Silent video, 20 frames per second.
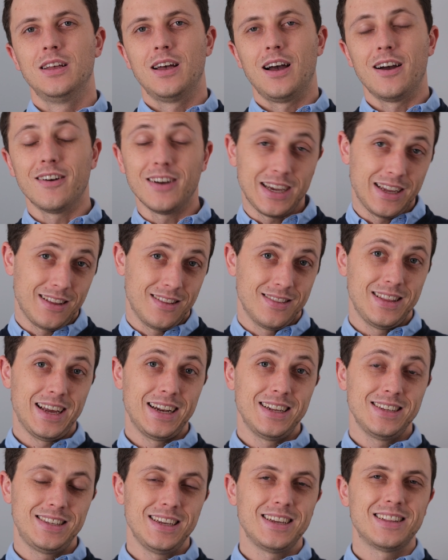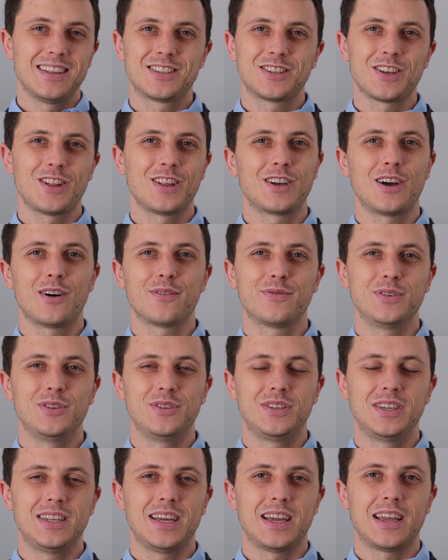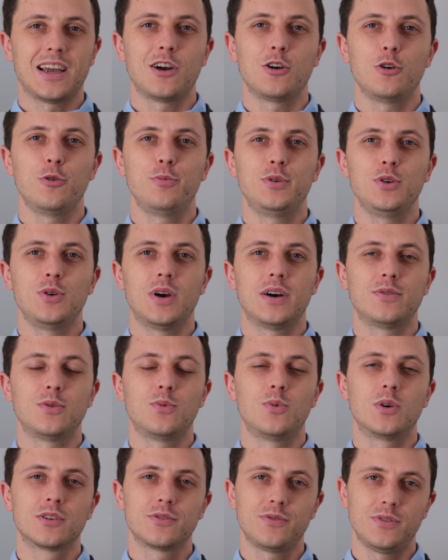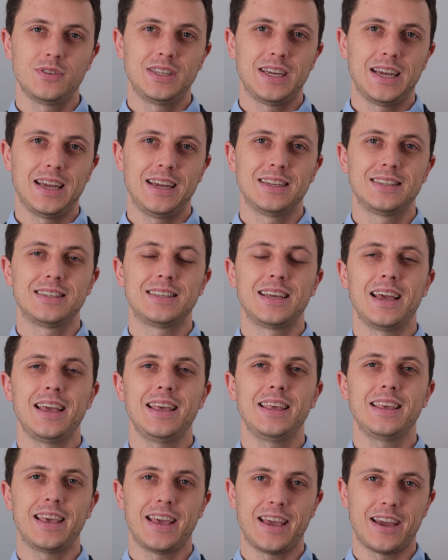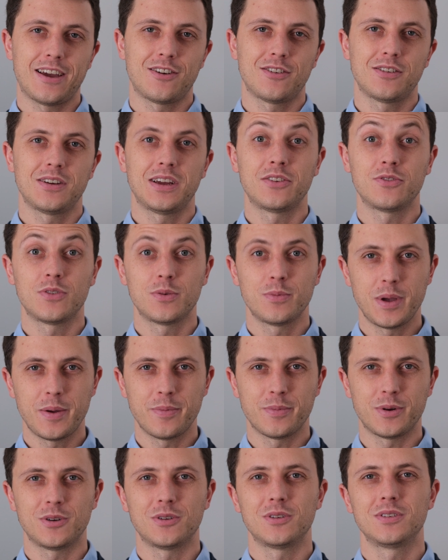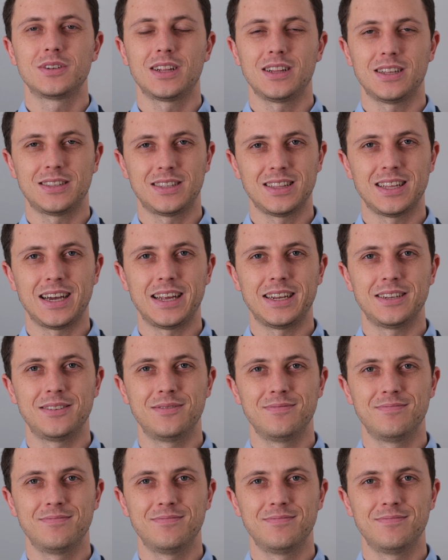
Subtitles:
All right, that is it. That's all I got for you today. I hope you have a wonderful day. Take care and remember to let the light in.